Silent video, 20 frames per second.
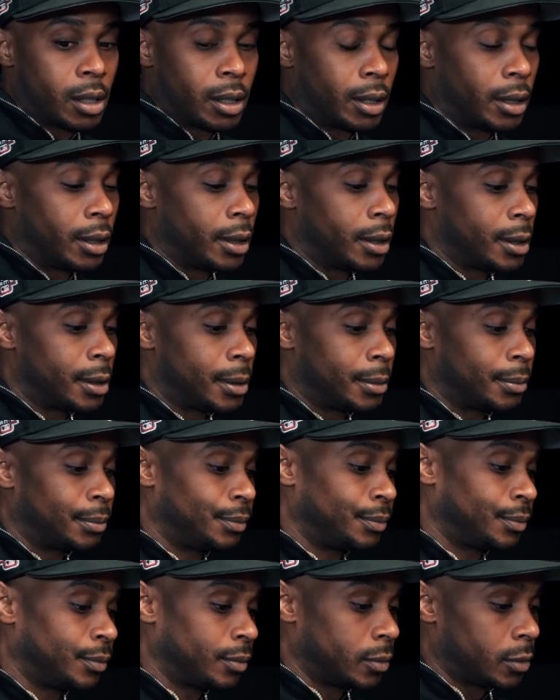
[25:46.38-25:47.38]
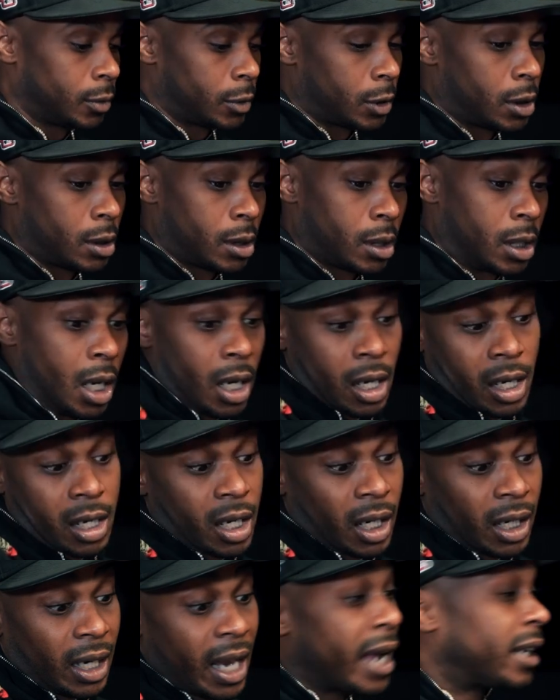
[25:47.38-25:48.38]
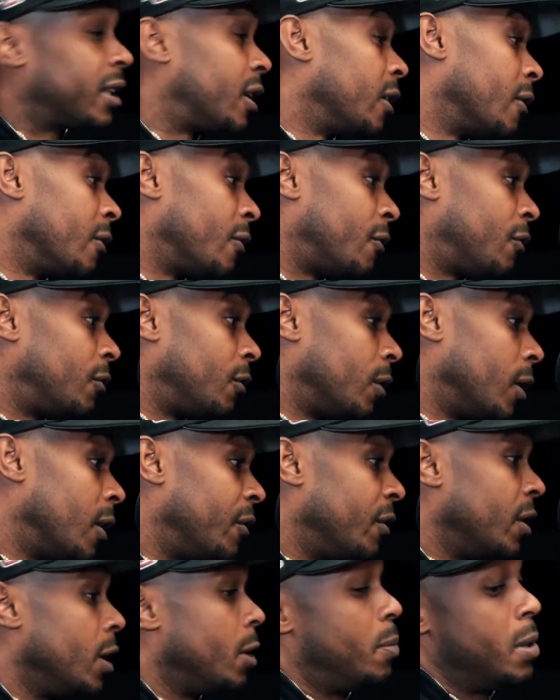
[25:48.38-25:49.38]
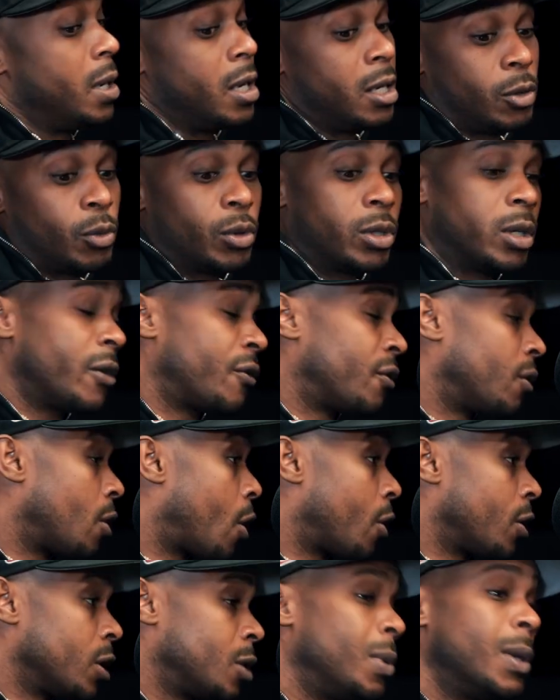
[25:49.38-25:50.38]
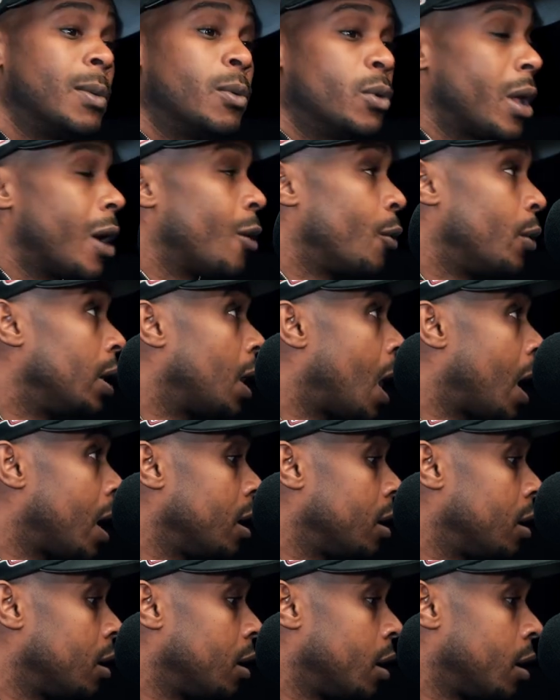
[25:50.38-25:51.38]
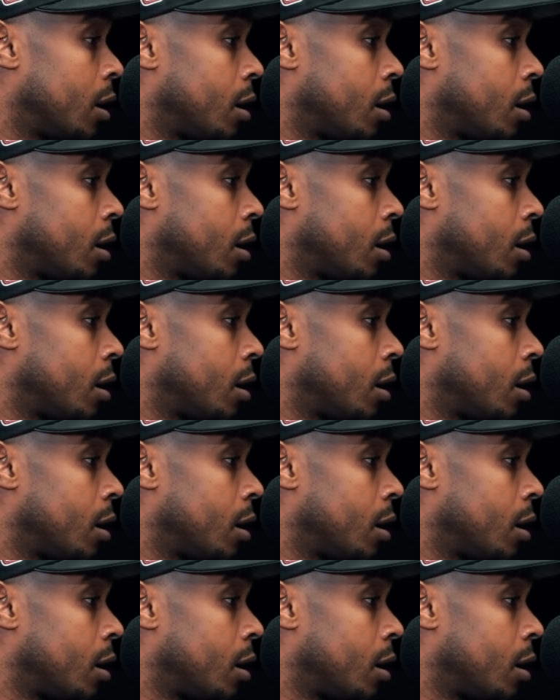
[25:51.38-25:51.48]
um, a collective of EPs with different artists, people that we like, mm-hmm.